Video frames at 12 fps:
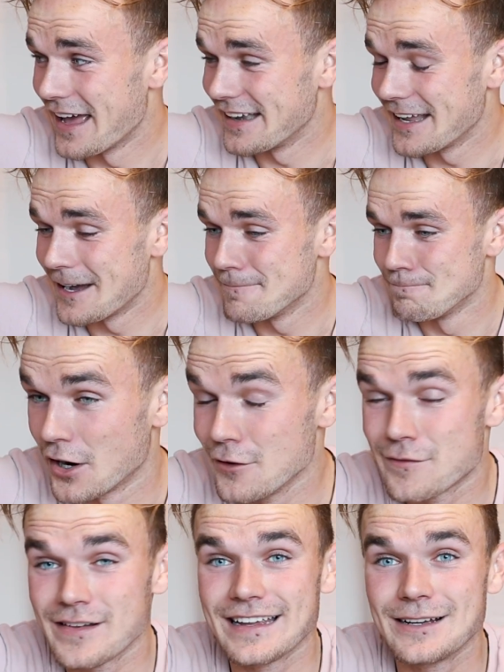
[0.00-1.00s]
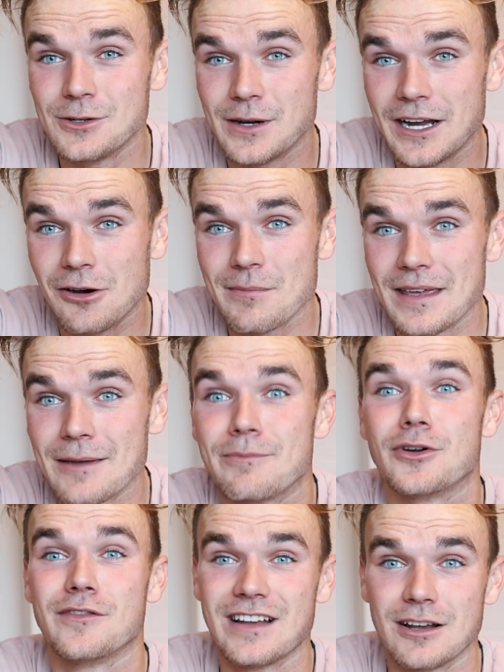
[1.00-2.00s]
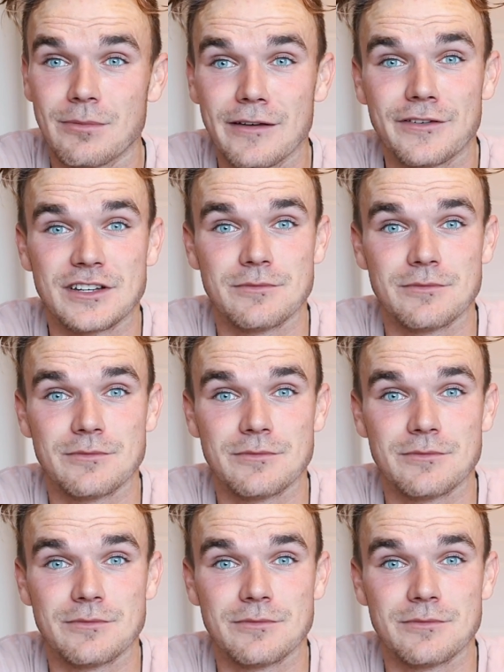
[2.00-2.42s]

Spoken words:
and hopefully it will help me improve a little bit for